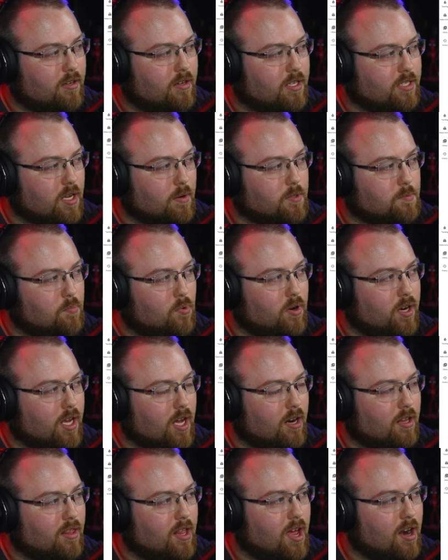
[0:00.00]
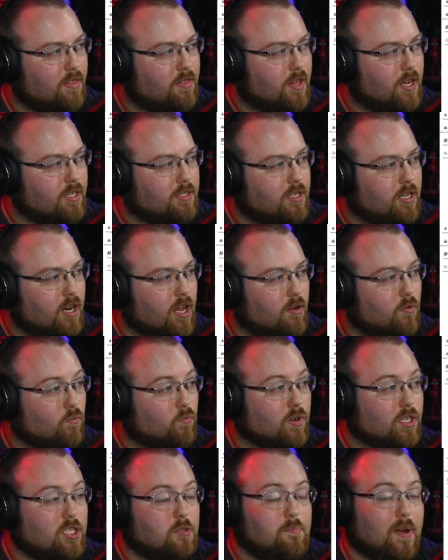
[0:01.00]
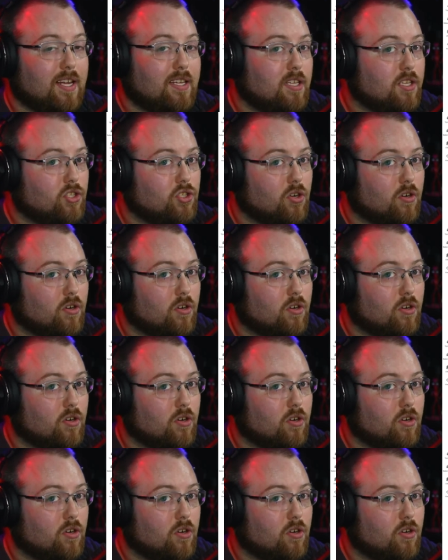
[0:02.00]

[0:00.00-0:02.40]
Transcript: because I was pointing out a lot of things that a respected